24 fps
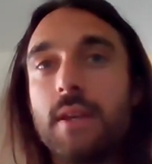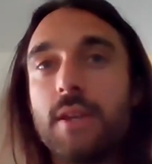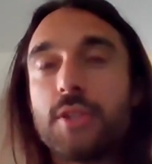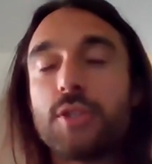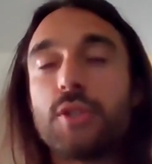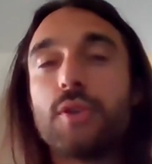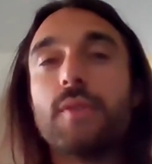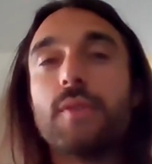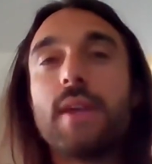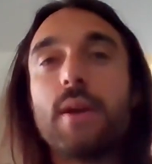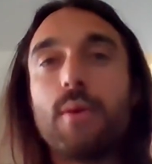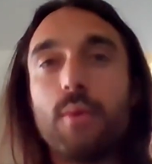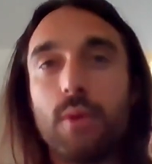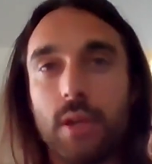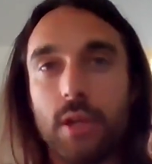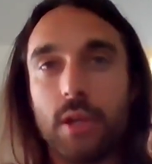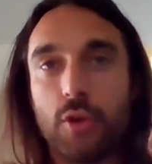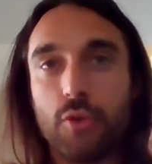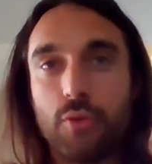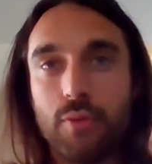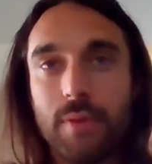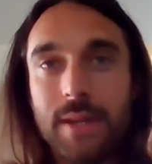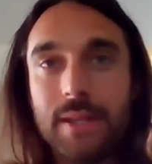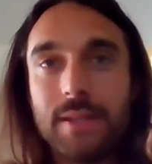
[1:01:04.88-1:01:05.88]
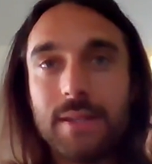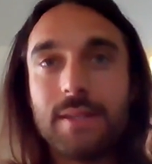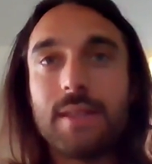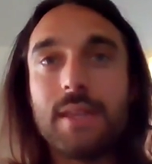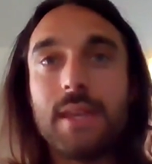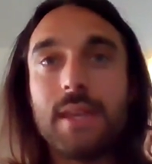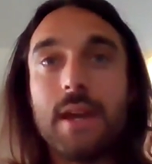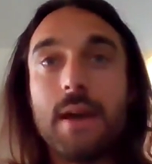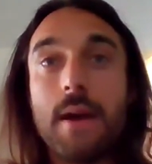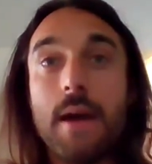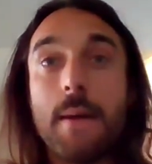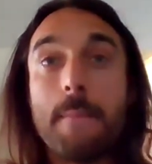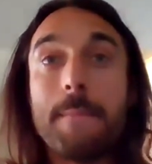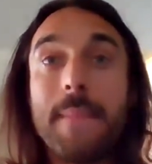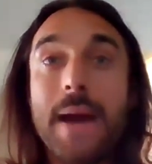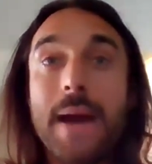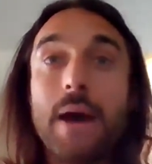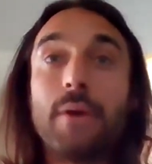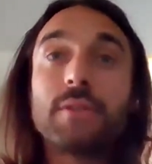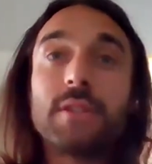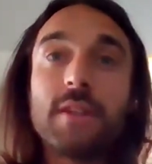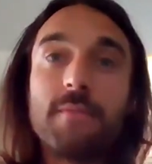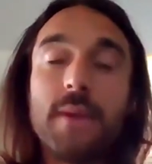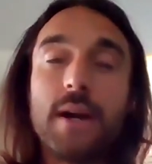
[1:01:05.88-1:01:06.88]
So they will increase the
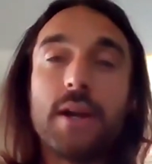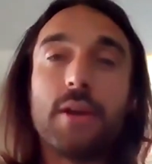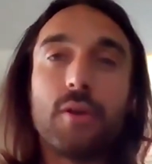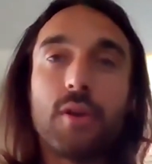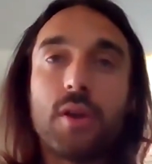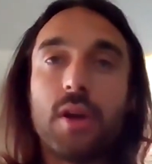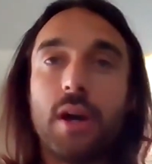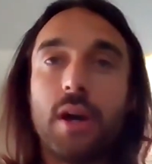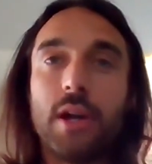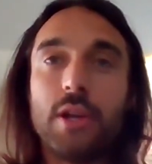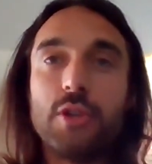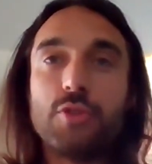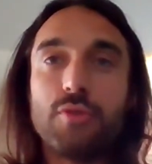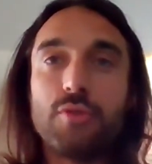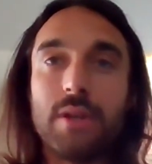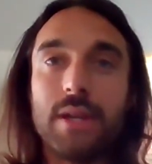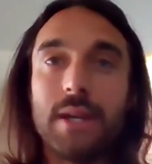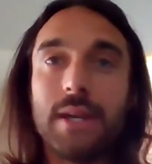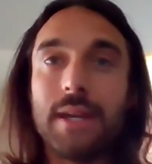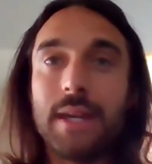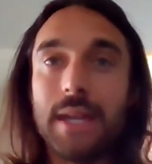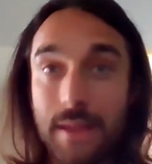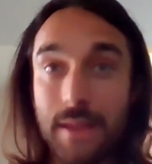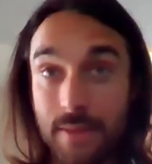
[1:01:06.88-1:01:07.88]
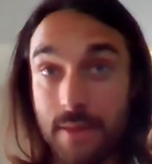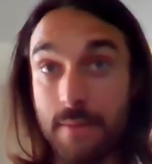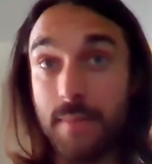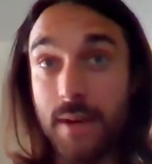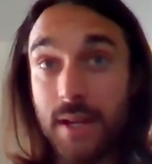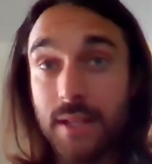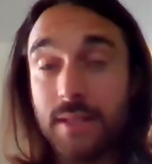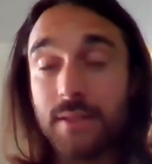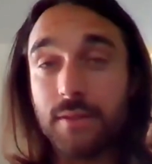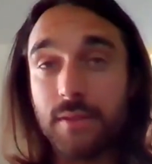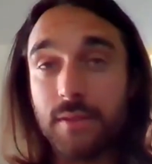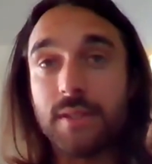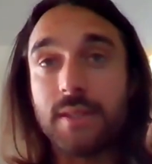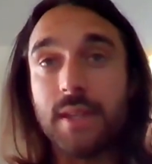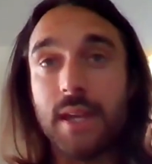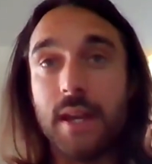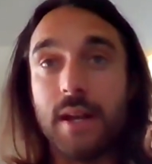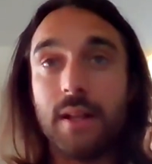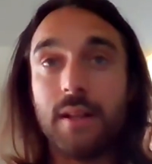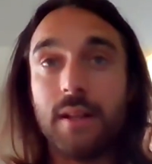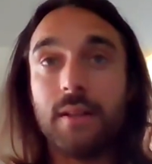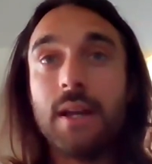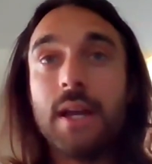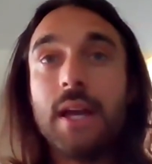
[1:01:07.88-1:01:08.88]
amount of mitochondria in the muscle
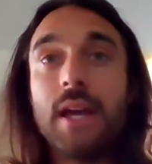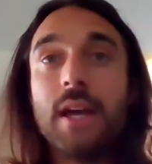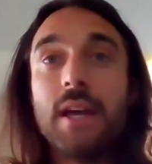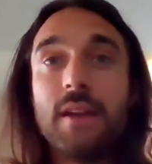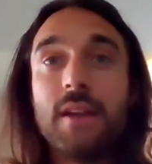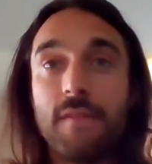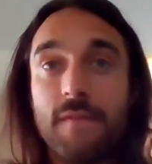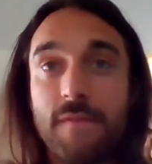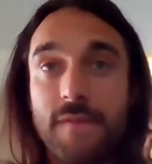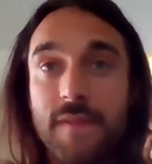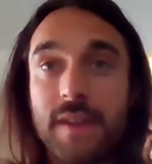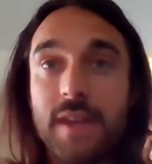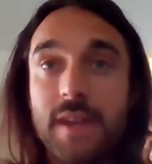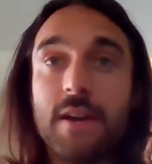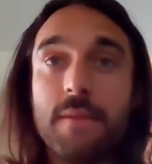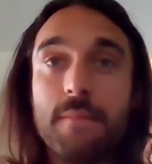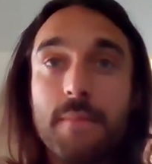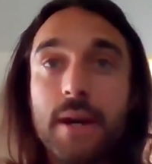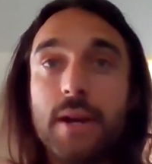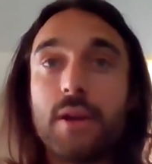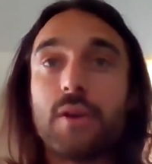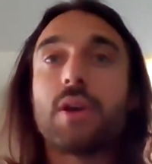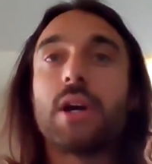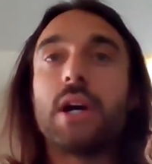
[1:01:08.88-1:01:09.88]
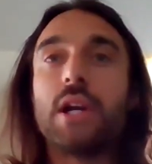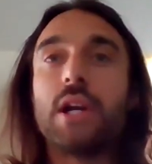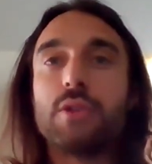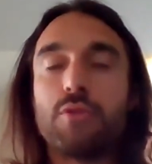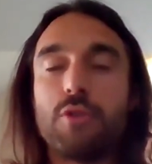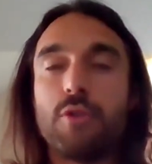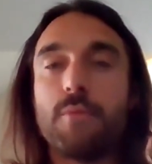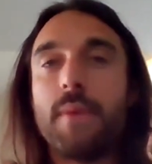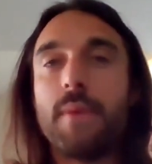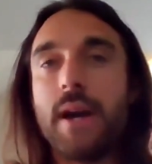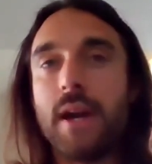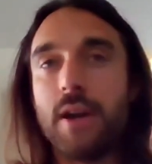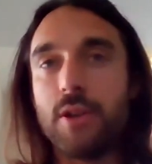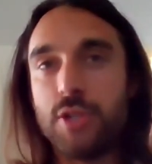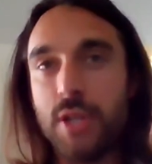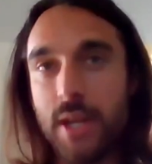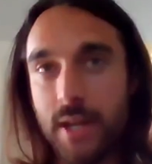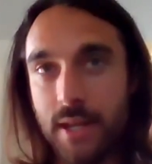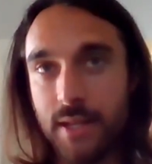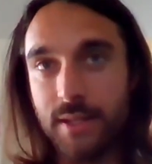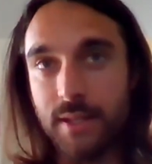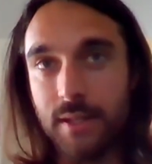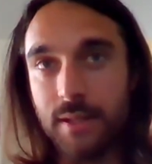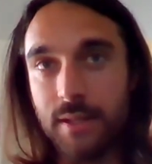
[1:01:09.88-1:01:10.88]
cell via mitochondrial
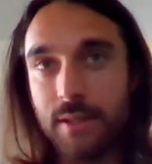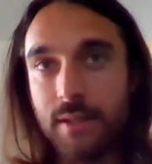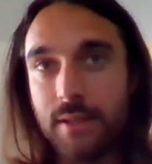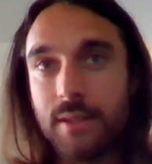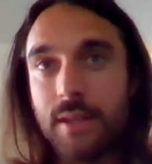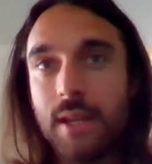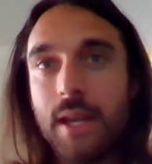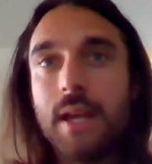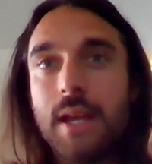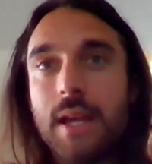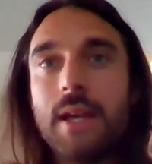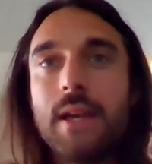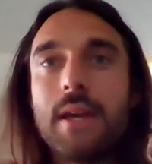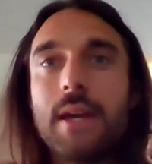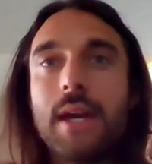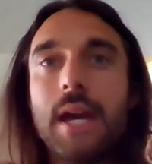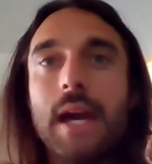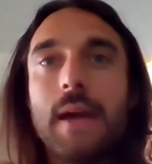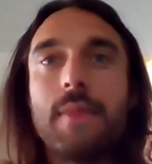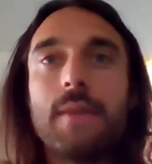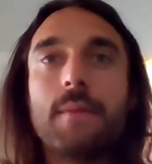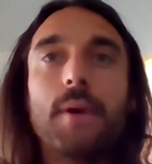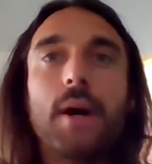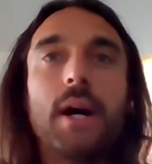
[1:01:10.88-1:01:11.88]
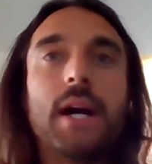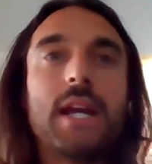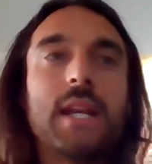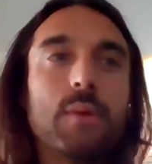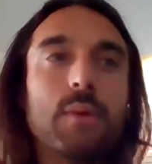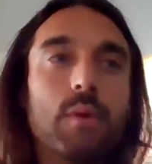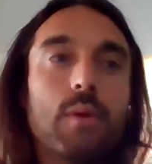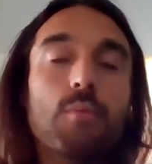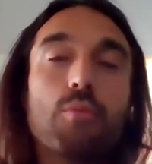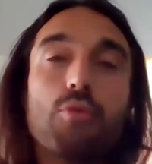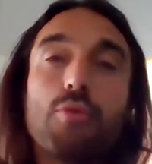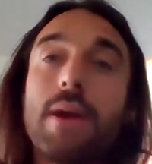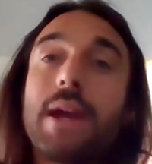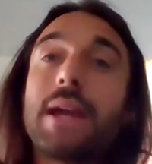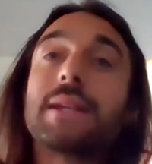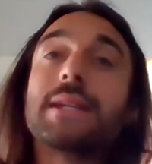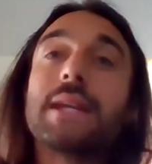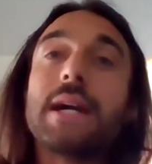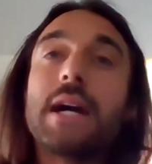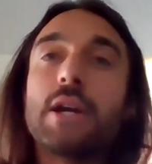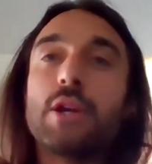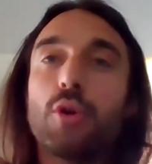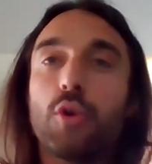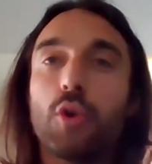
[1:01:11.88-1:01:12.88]
biogenesis, and the body will break
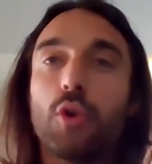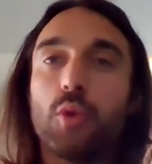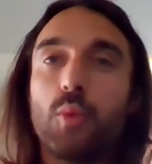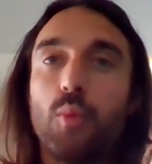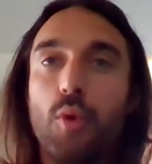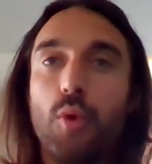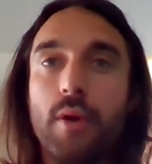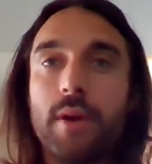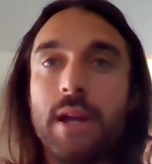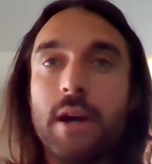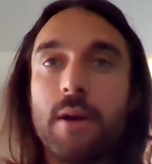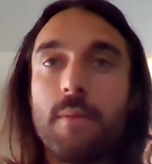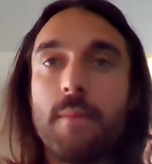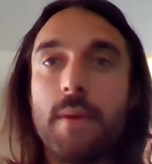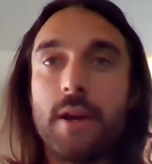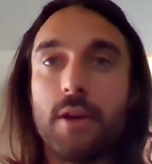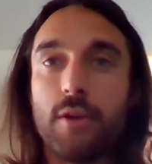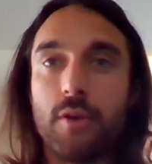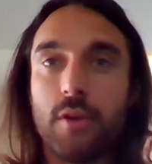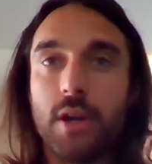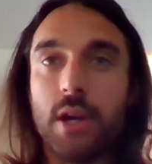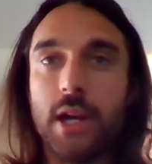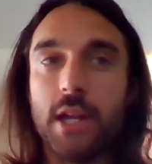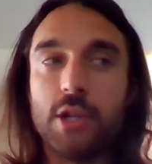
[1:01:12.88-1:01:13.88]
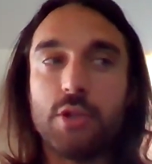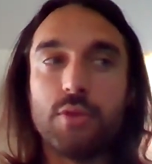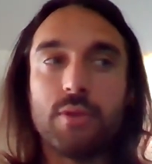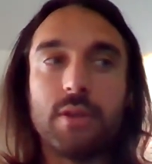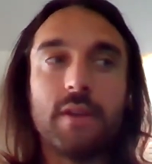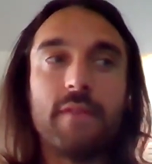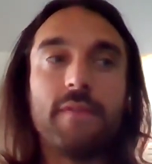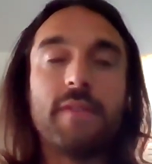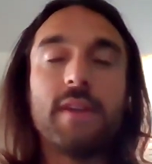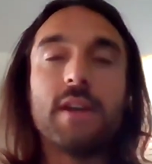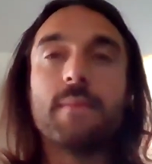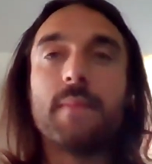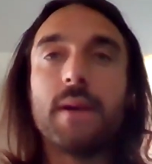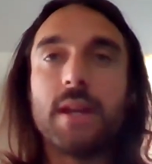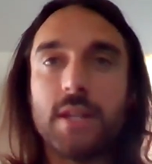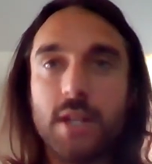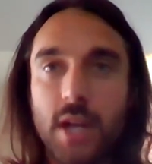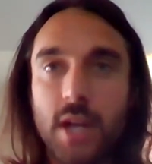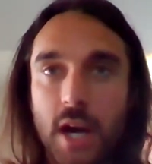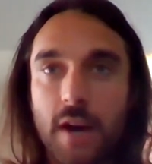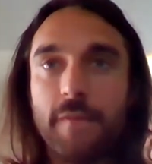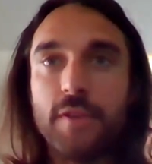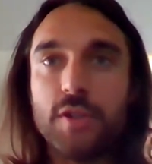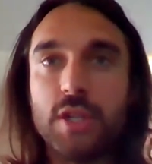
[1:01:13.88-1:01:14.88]
down old worn-out mitochondria via
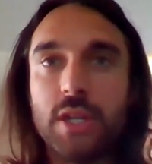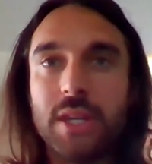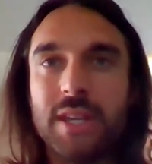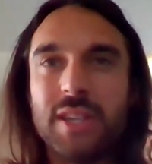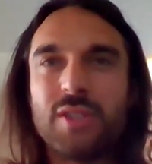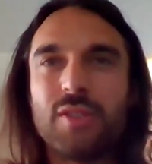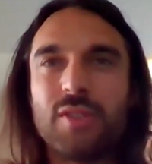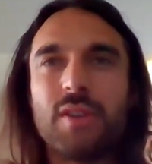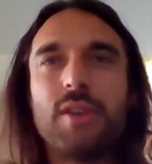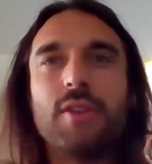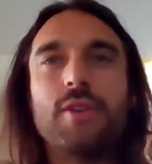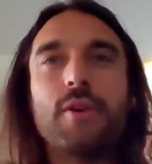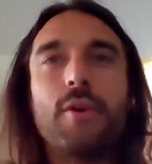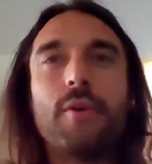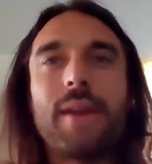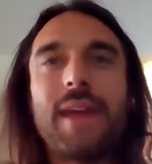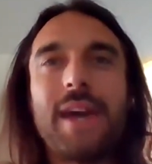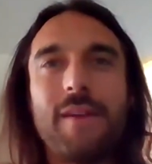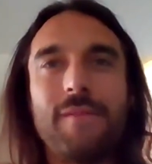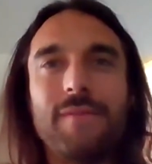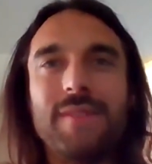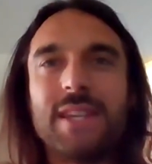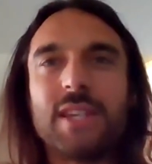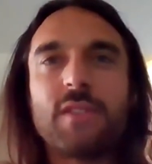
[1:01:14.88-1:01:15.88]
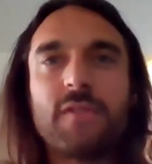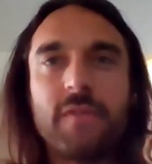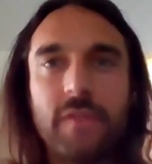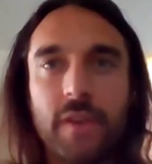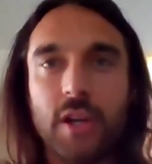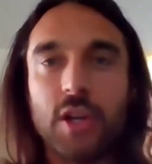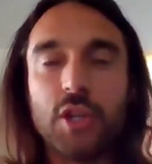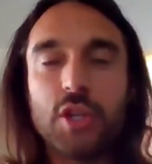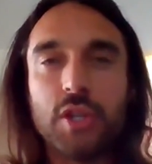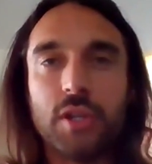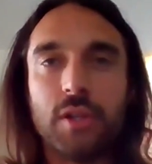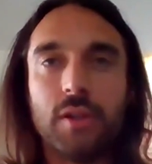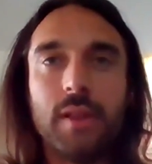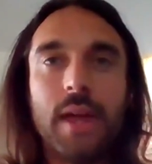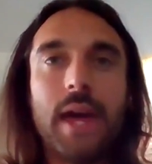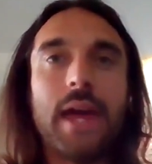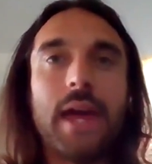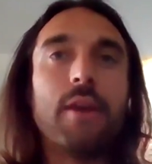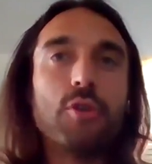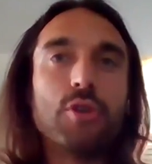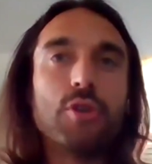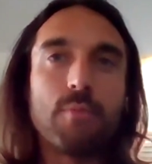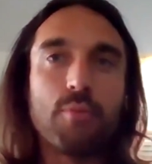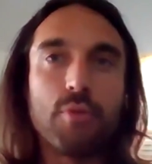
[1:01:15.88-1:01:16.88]
mitophagy so you don't have dysfunctional
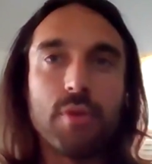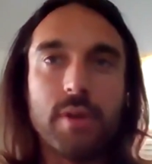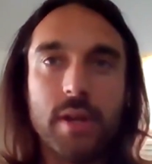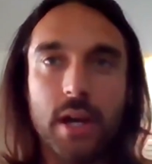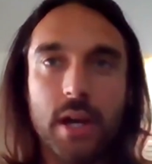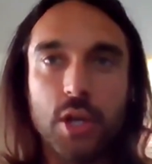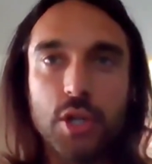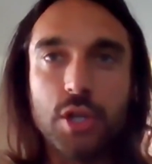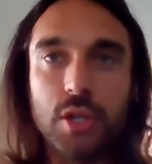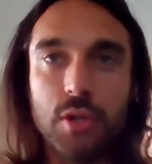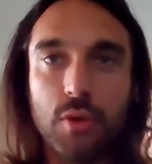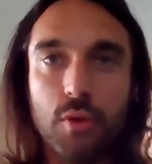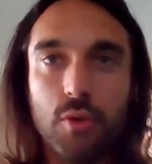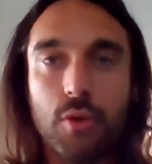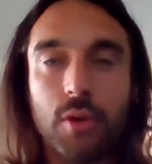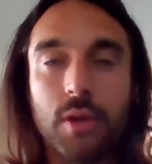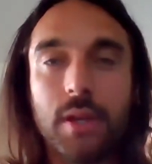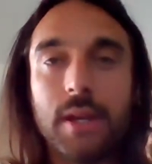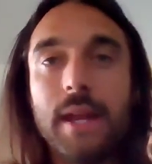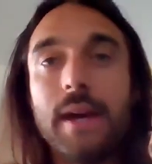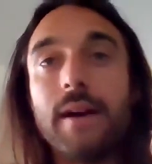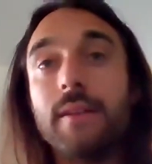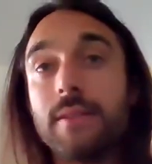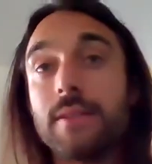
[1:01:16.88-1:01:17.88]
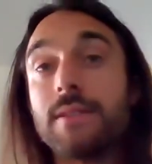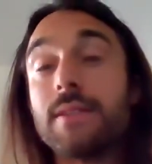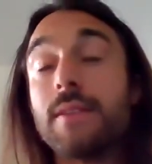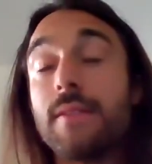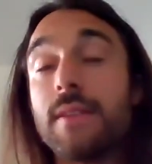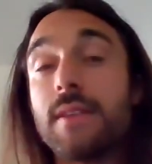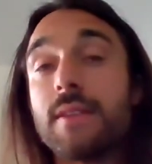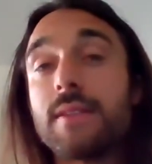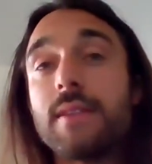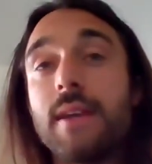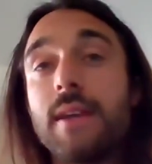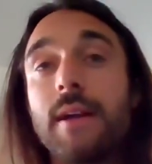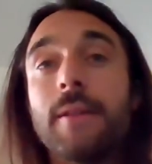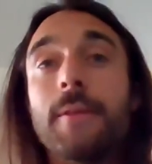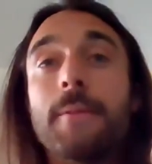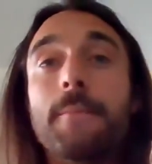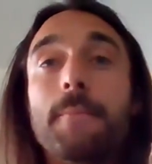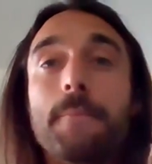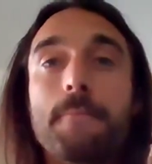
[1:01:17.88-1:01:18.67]
energy production organelles in the cell.